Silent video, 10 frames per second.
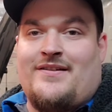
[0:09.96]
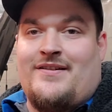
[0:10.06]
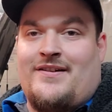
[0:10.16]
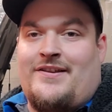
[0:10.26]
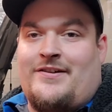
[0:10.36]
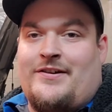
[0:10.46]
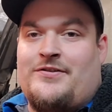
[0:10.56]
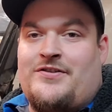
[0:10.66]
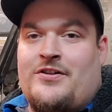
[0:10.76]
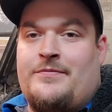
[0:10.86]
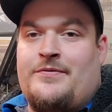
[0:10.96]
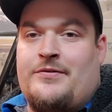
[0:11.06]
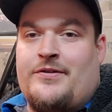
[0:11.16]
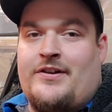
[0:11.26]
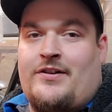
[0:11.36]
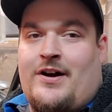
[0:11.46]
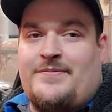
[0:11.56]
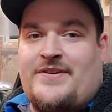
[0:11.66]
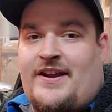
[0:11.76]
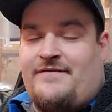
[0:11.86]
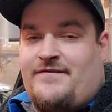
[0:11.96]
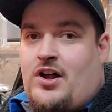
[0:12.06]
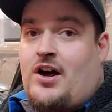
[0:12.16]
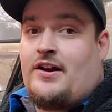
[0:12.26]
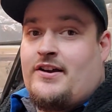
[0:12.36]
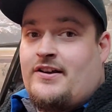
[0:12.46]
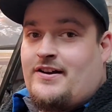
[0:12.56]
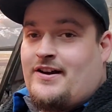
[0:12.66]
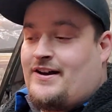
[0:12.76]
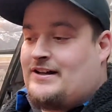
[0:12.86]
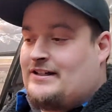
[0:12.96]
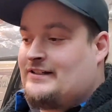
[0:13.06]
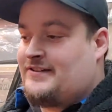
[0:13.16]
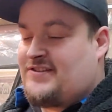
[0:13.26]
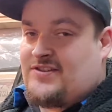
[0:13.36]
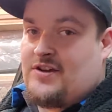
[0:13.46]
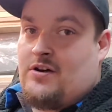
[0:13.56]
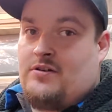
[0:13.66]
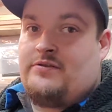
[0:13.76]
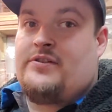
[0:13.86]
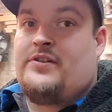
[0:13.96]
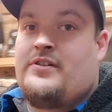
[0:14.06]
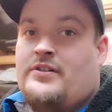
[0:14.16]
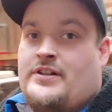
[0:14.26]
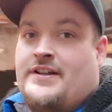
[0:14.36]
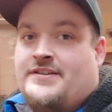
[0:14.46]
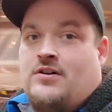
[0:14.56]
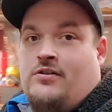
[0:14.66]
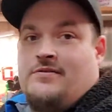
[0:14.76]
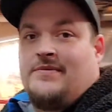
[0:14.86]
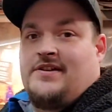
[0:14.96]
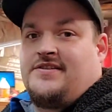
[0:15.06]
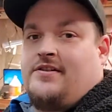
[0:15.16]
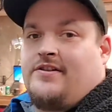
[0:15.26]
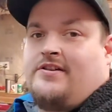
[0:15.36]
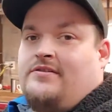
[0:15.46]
Hey there, YouTube. Doing a little update vlog. So it's cold in Minnesota,